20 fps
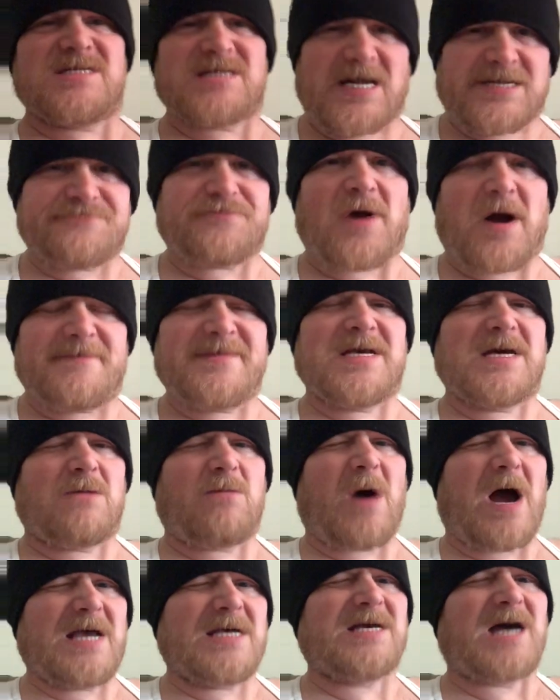That's probably
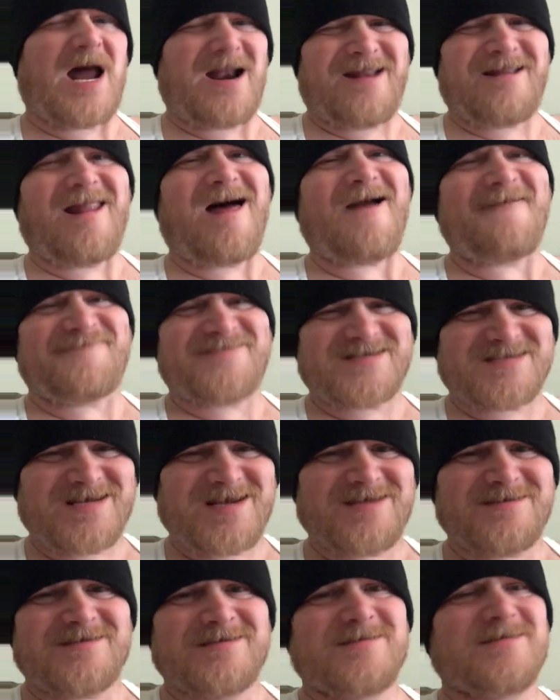why he got a life
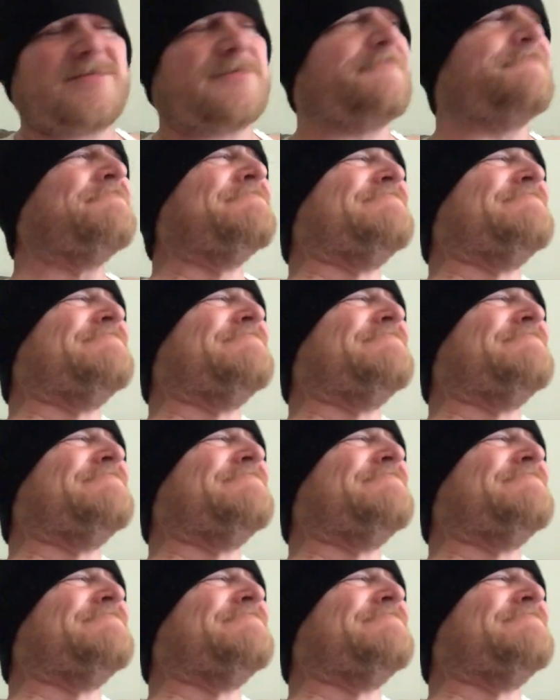sentence.